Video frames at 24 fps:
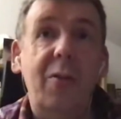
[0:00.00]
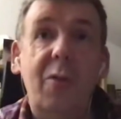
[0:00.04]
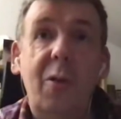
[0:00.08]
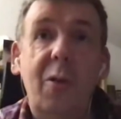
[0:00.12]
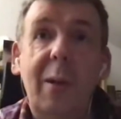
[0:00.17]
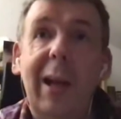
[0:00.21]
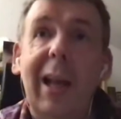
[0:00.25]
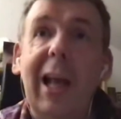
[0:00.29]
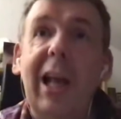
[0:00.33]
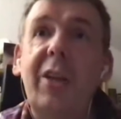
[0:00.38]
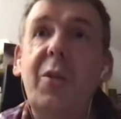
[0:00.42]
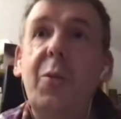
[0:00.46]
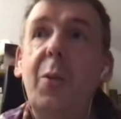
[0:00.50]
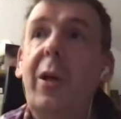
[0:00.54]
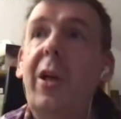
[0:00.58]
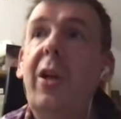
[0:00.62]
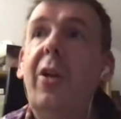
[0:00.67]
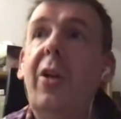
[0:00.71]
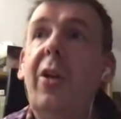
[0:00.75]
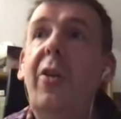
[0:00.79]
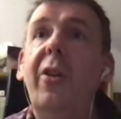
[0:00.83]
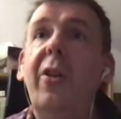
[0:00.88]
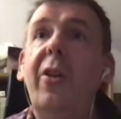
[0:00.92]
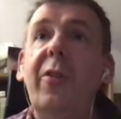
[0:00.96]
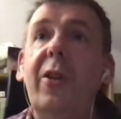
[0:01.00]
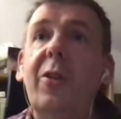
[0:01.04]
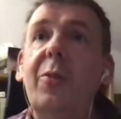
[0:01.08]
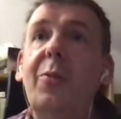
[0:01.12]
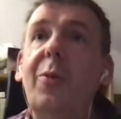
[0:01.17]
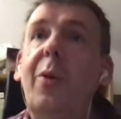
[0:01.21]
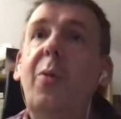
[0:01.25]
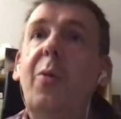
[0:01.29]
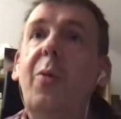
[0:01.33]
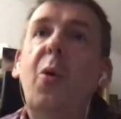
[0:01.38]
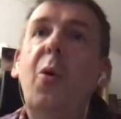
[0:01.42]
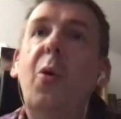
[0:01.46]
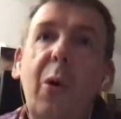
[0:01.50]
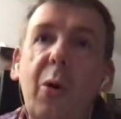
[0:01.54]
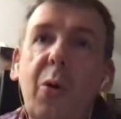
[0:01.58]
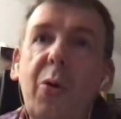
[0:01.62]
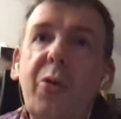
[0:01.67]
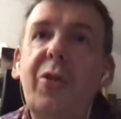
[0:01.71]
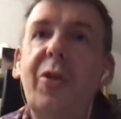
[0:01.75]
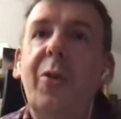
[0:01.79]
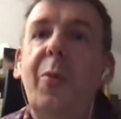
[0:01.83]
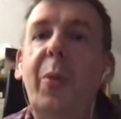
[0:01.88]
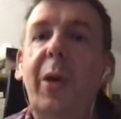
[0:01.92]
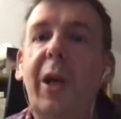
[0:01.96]
alas, were killed in the First World War, were
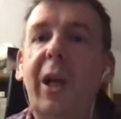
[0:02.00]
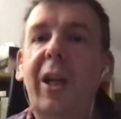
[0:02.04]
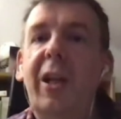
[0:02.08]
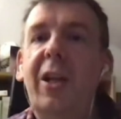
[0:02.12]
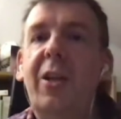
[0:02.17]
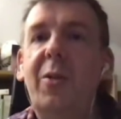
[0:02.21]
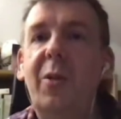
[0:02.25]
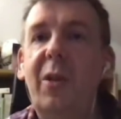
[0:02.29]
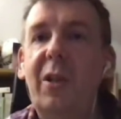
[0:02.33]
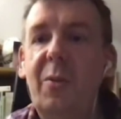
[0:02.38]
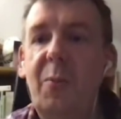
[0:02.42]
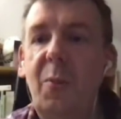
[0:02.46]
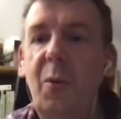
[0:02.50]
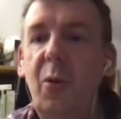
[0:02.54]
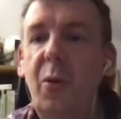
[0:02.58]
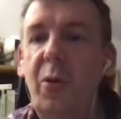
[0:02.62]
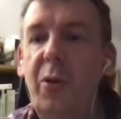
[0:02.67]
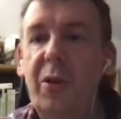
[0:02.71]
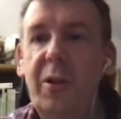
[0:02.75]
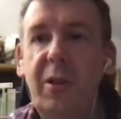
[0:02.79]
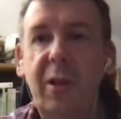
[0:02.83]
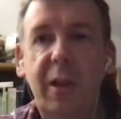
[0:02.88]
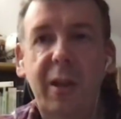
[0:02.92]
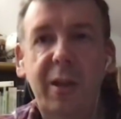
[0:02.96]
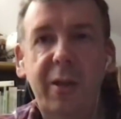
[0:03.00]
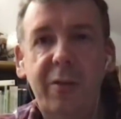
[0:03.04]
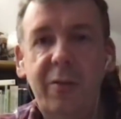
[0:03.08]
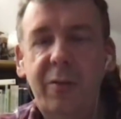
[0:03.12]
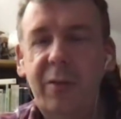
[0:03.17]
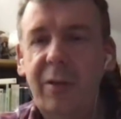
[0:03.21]
also beginning to explore this kind of,